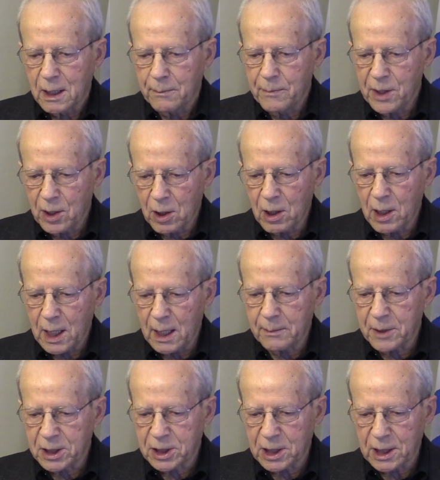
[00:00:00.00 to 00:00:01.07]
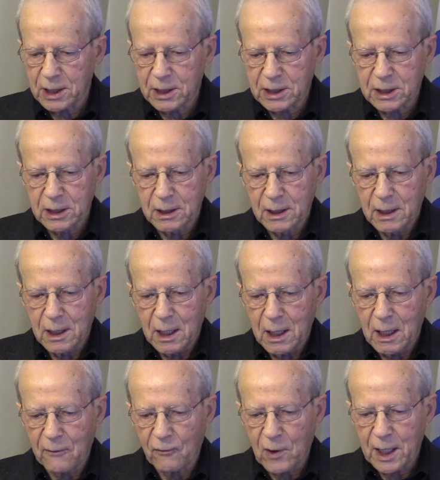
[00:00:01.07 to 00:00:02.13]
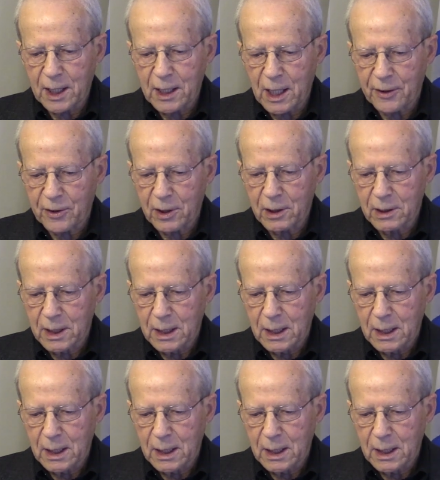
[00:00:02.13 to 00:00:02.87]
mirror images of one another,